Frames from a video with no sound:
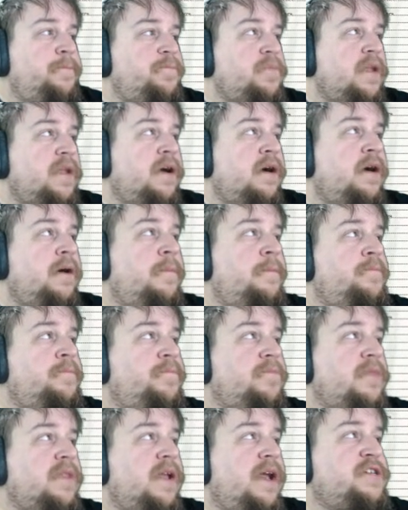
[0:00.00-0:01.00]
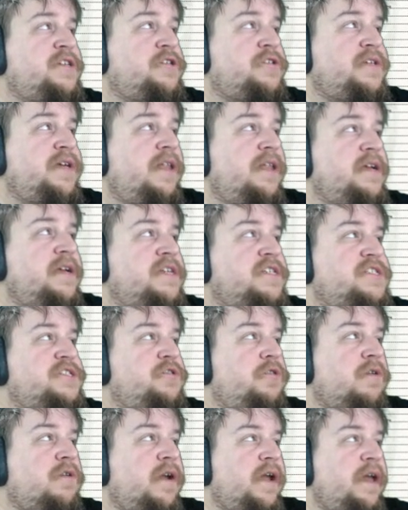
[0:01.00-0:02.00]
um, as you're telling a
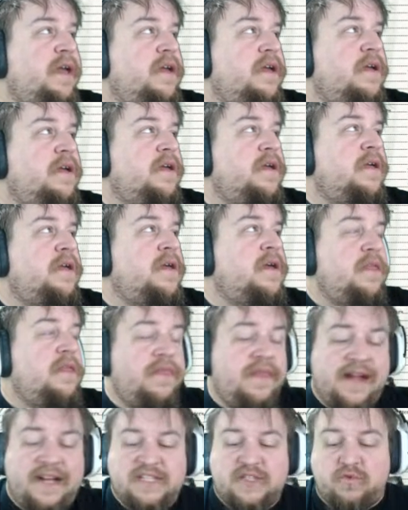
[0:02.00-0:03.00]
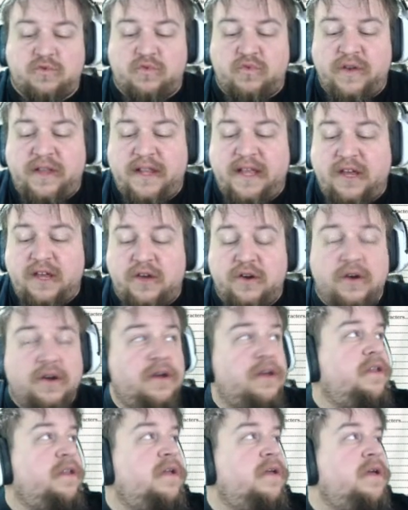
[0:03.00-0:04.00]
story, that's really
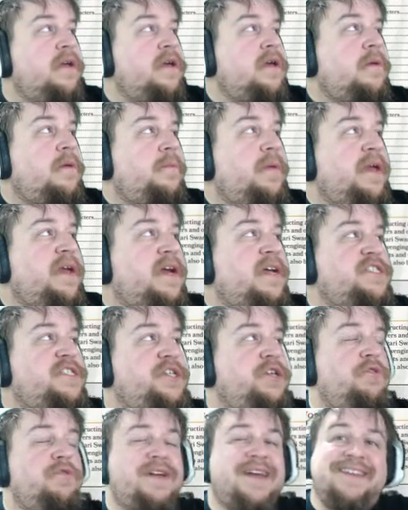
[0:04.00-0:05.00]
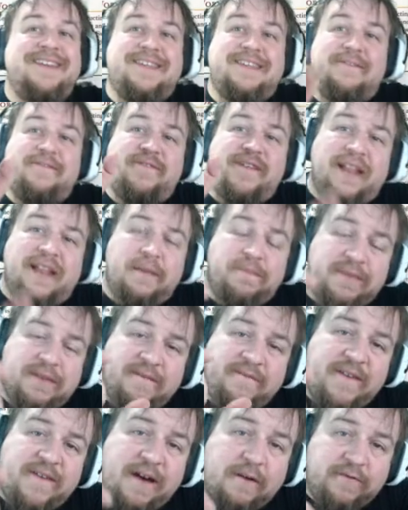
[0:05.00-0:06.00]
good because you can develop the
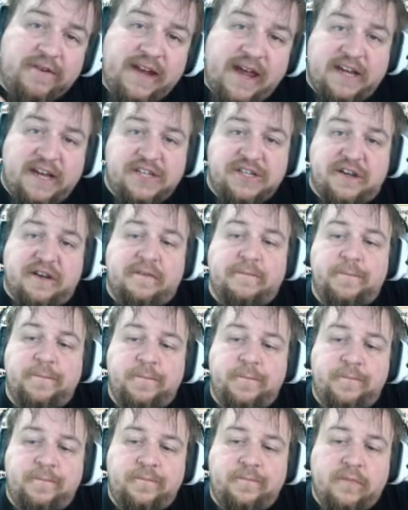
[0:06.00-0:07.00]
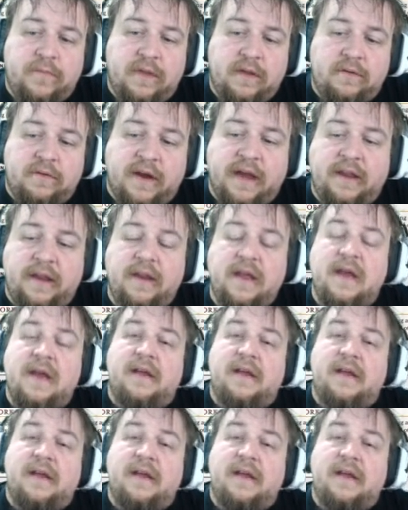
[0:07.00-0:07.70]
foundation, right?